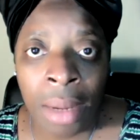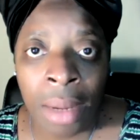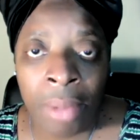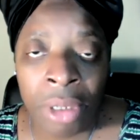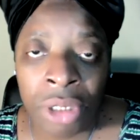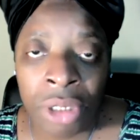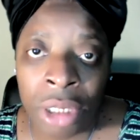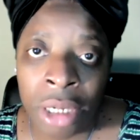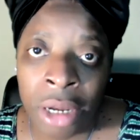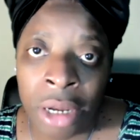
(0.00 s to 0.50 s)

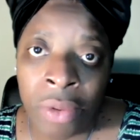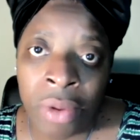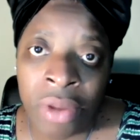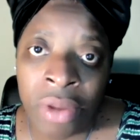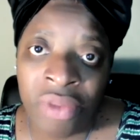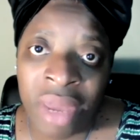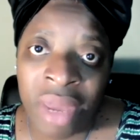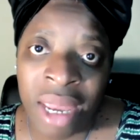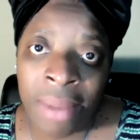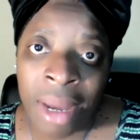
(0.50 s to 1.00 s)
But you know one
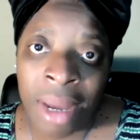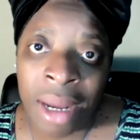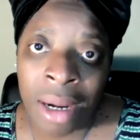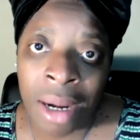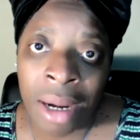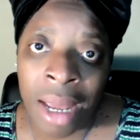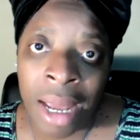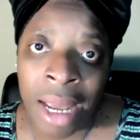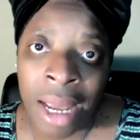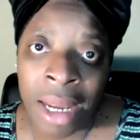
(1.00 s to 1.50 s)
thing about a
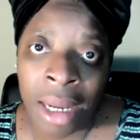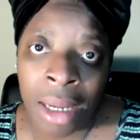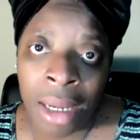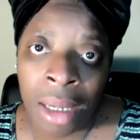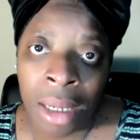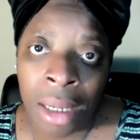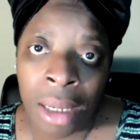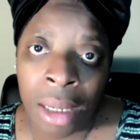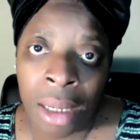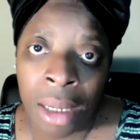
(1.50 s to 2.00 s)
lie?
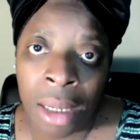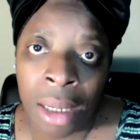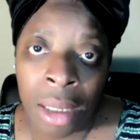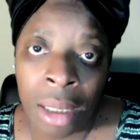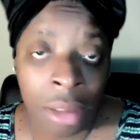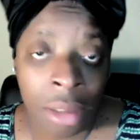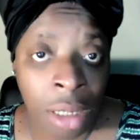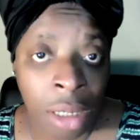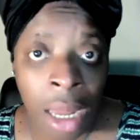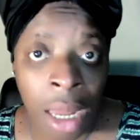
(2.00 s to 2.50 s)

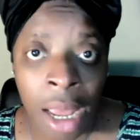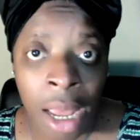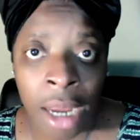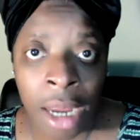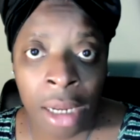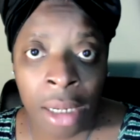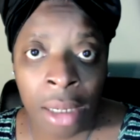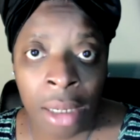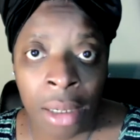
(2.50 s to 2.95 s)
It's a lie.